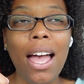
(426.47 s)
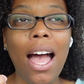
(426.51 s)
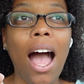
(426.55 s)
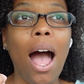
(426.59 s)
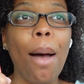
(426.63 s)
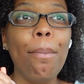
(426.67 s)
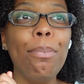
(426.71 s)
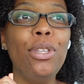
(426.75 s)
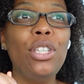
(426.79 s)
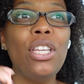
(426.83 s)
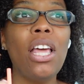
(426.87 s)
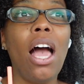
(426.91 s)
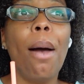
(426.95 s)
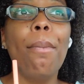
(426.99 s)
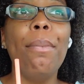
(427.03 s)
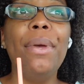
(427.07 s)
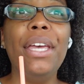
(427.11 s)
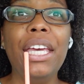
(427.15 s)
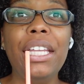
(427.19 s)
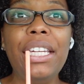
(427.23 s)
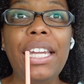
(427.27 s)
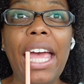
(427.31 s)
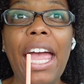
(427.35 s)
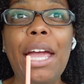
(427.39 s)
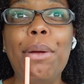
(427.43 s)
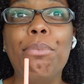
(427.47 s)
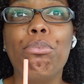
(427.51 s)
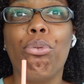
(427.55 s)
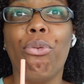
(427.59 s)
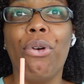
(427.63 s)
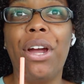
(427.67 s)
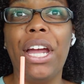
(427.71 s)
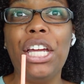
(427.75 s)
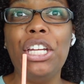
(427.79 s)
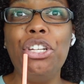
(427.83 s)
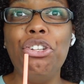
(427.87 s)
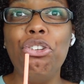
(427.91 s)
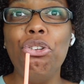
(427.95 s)
I'm in a
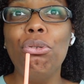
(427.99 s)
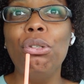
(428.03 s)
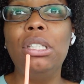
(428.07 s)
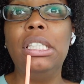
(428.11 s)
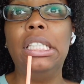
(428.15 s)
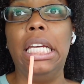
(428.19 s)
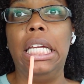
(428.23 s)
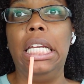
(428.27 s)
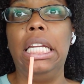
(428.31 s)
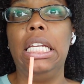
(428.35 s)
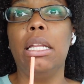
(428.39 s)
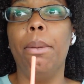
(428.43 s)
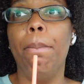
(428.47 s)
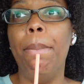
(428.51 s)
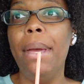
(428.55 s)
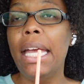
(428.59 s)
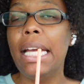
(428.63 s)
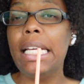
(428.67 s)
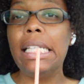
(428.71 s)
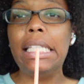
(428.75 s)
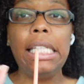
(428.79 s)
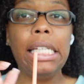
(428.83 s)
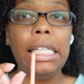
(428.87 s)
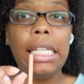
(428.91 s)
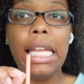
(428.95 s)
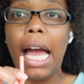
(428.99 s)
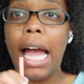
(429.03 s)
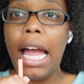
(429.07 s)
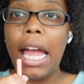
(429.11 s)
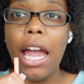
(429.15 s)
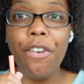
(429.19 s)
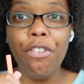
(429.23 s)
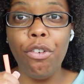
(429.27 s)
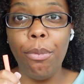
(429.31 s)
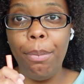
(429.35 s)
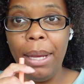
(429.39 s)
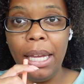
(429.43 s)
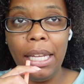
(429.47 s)
brand new city, the biggest city I
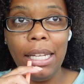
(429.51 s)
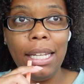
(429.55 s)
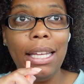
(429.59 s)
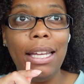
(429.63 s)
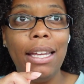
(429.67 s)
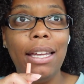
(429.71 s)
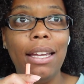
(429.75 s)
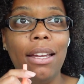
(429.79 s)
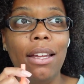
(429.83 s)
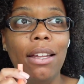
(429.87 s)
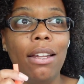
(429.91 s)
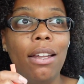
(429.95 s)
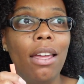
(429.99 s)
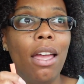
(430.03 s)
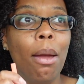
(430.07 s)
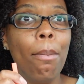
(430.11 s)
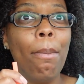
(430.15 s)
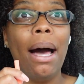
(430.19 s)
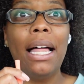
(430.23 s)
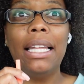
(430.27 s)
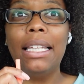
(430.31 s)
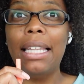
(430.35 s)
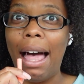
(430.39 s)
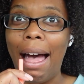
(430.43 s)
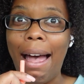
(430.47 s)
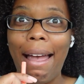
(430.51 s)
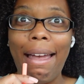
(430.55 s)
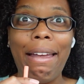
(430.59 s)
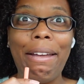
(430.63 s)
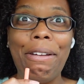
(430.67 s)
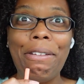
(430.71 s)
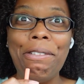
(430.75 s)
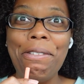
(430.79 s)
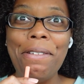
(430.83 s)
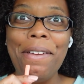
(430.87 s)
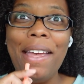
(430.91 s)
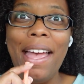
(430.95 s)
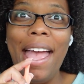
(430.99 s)
ever been in my
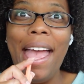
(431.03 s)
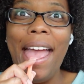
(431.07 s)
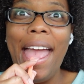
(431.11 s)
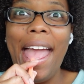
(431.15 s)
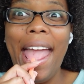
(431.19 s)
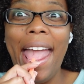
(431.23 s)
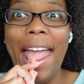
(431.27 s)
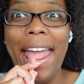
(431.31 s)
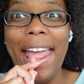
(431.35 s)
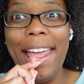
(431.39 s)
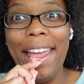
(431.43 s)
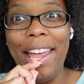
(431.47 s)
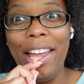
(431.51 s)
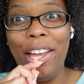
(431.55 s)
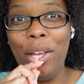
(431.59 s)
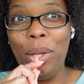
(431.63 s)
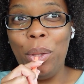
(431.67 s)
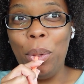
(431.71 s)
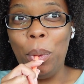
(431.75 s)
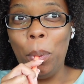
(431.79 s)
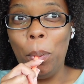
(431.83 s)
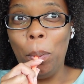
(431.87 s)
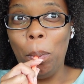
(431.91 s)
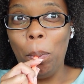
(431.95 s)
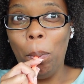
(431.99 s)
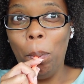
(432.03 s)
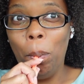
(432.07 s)
life, and